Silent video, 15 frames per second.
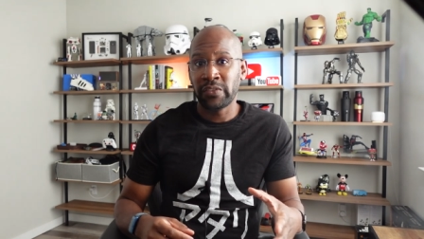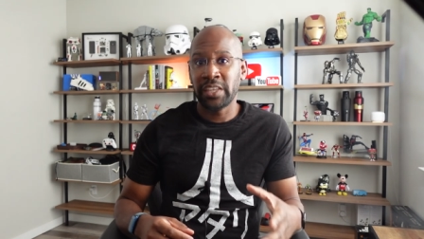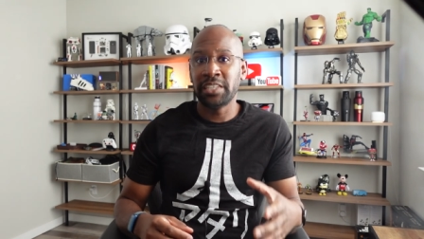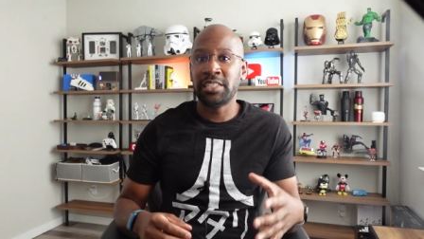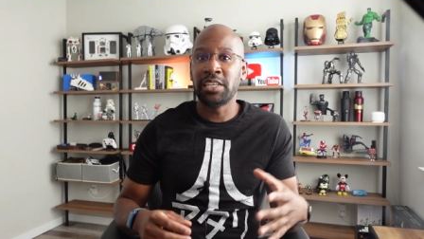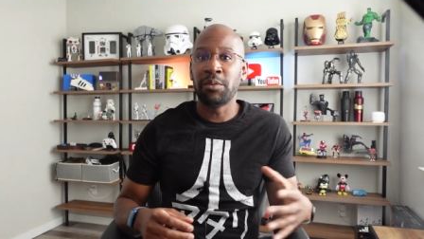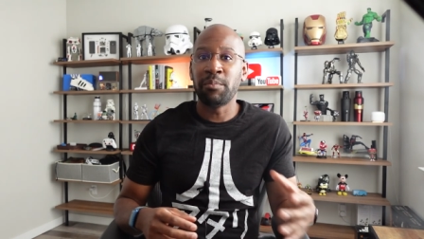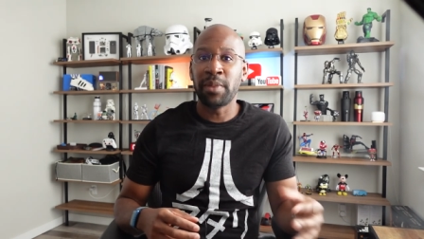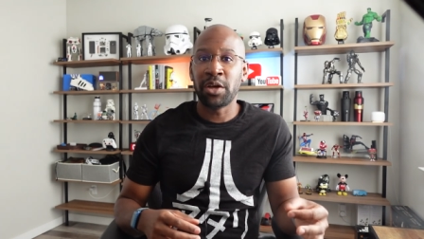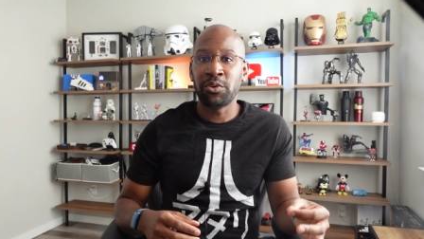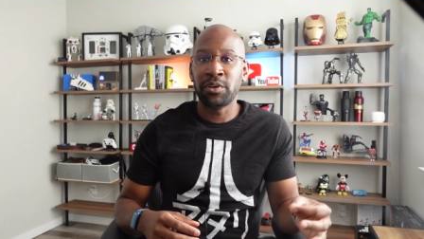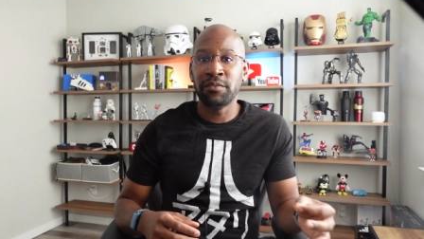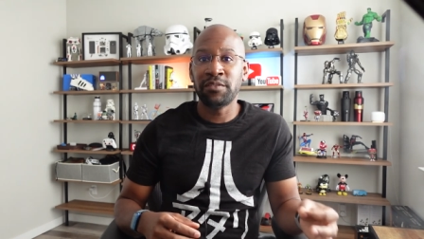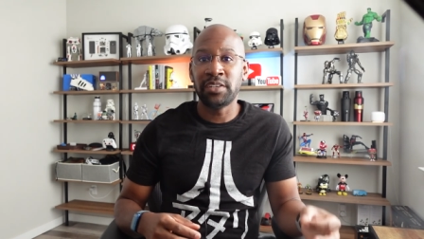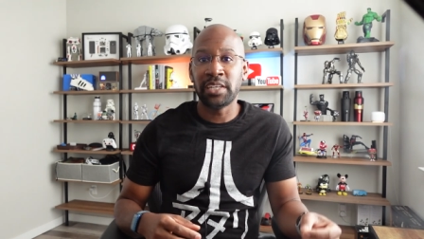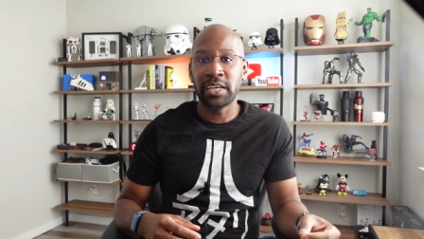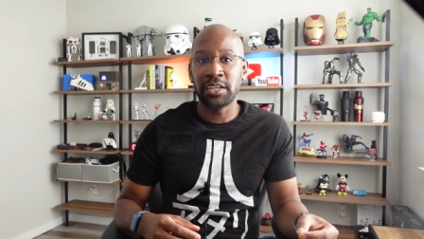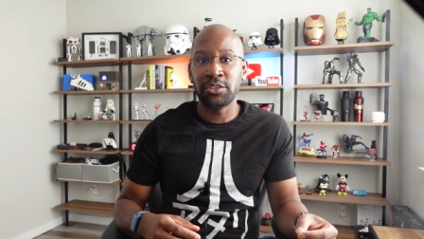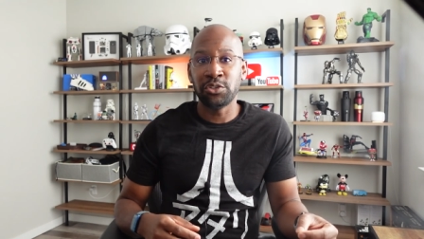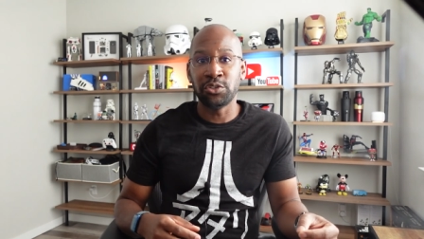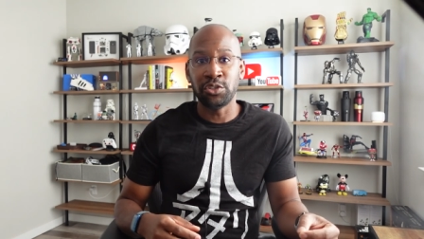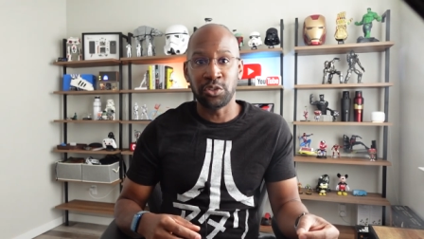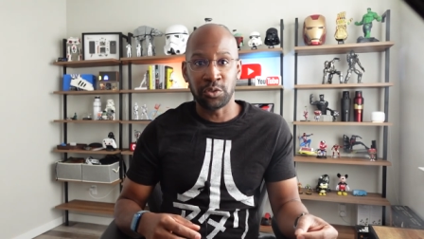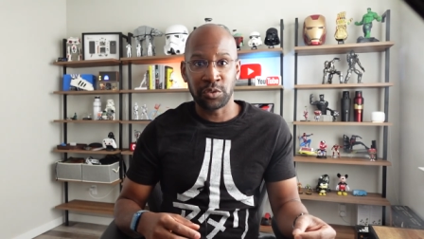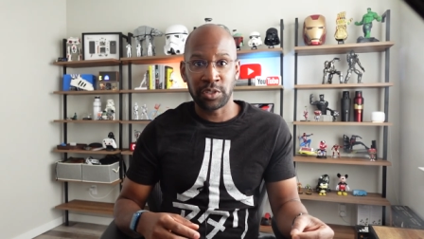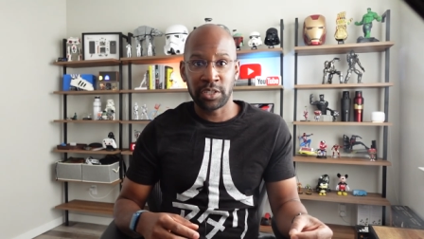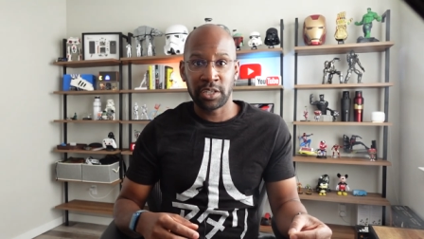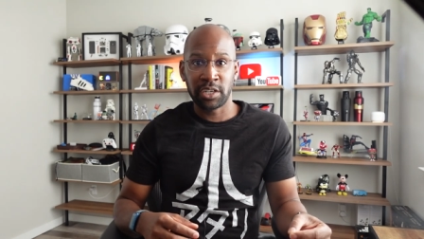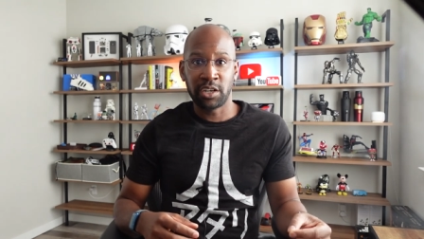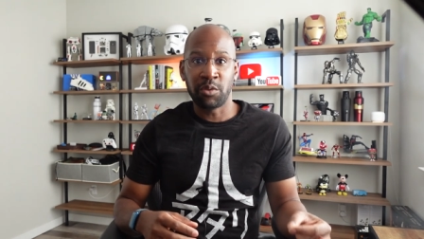is the amount of debt you're
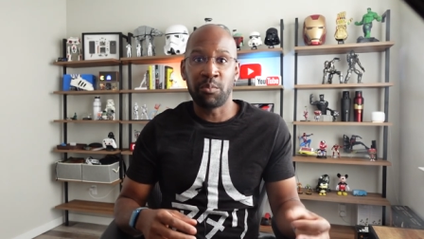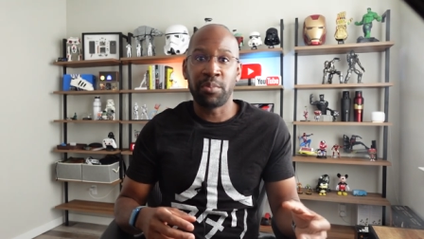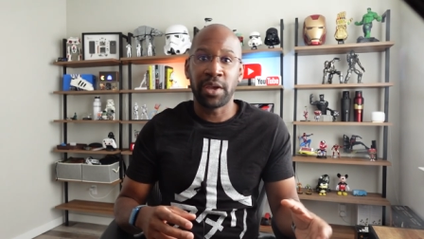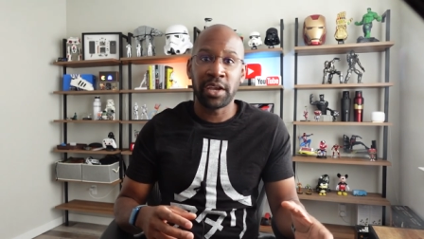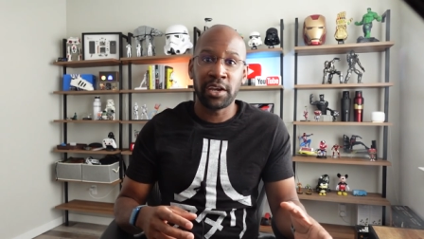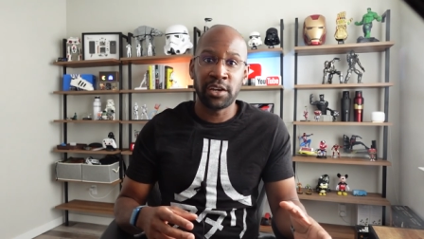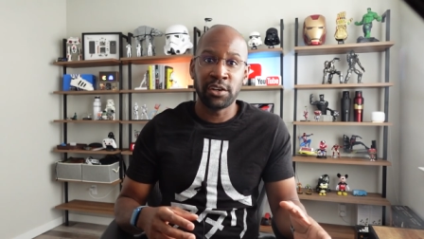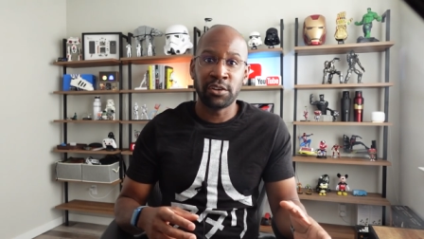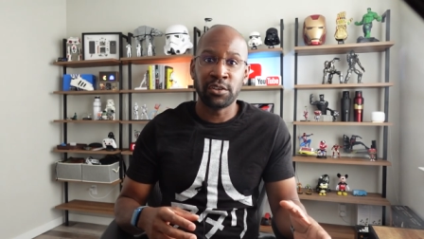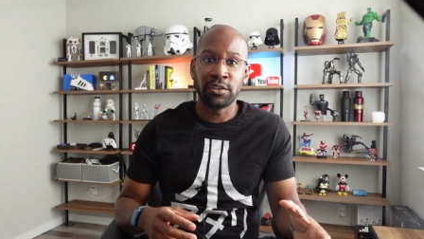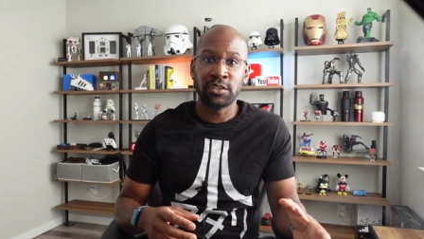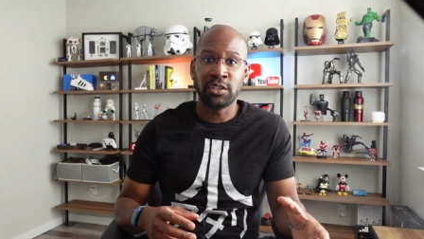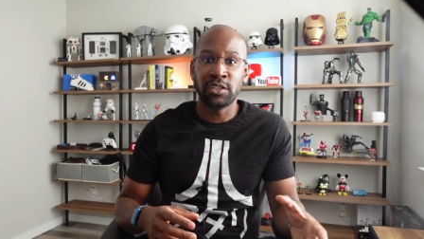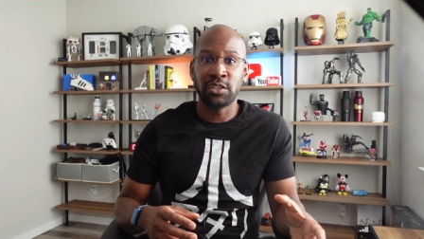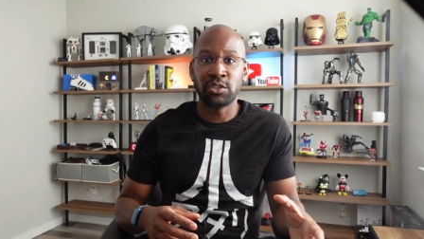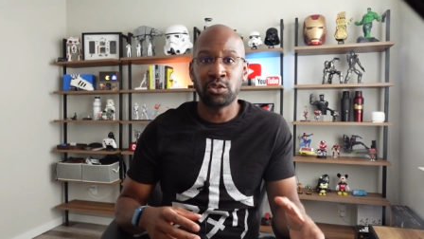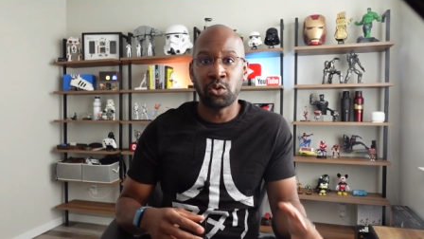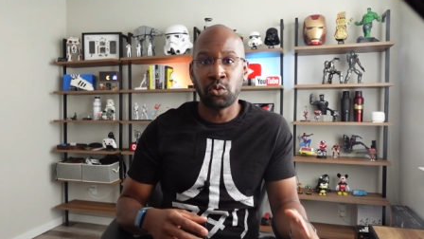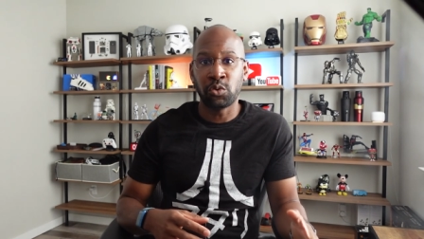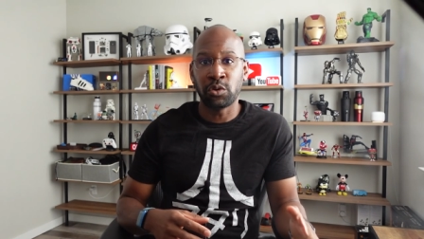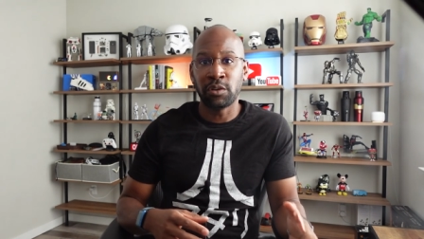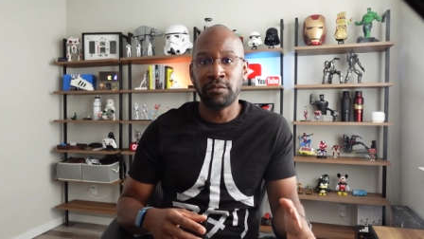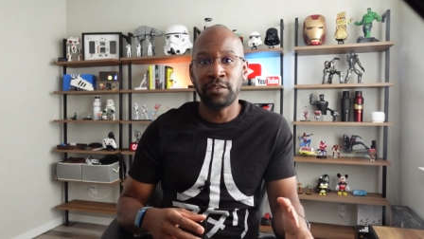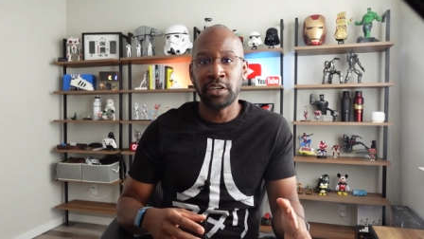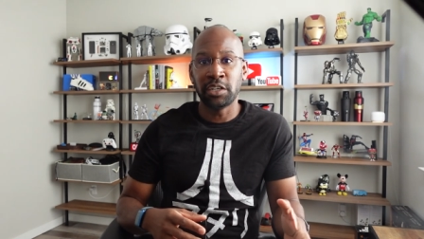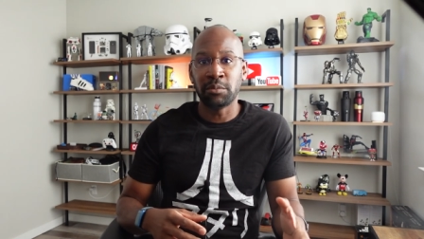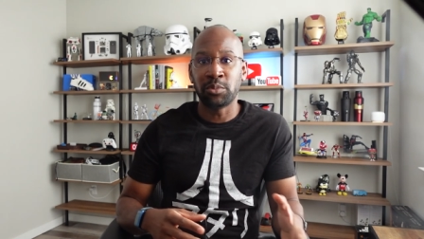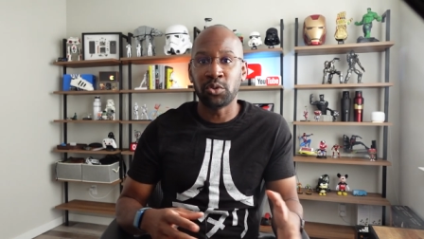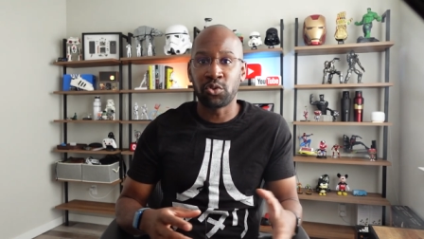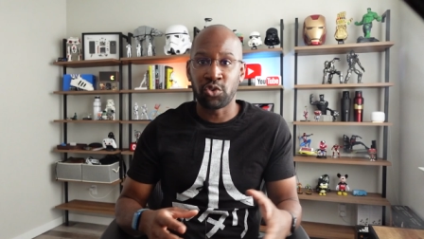using compared to the total
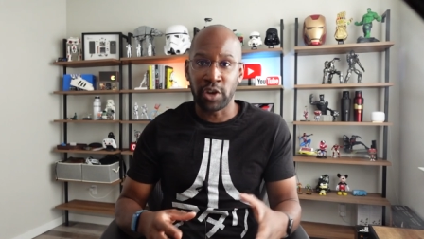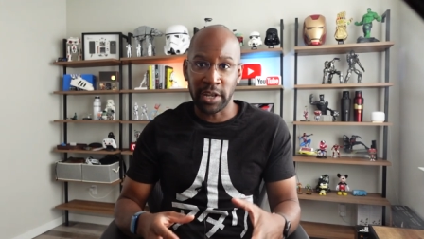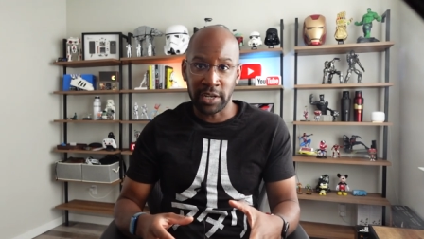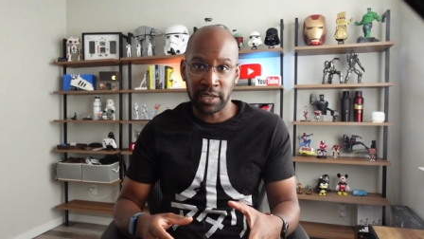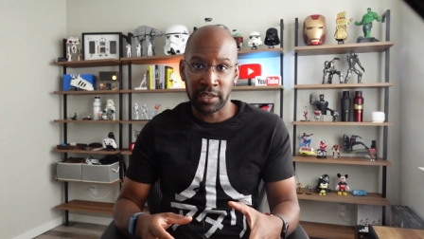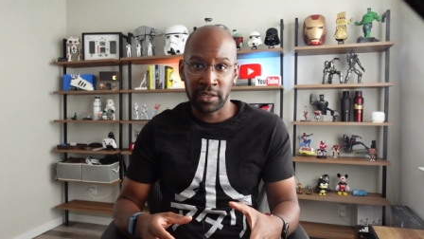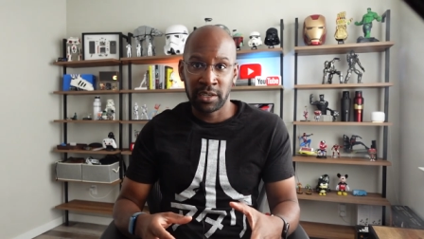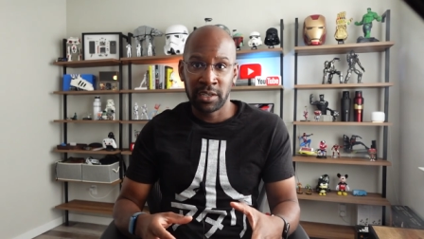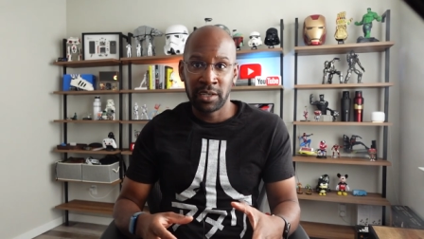available credit.